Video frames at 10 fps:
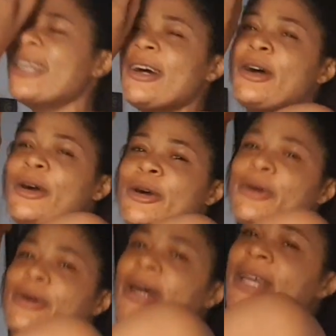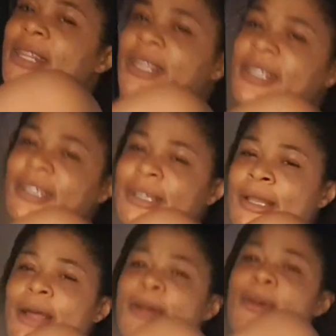Oh, I need a
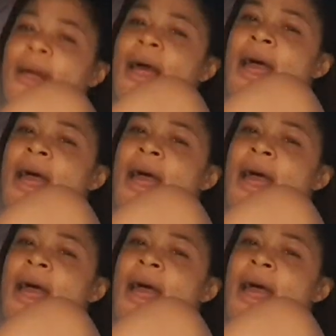lover.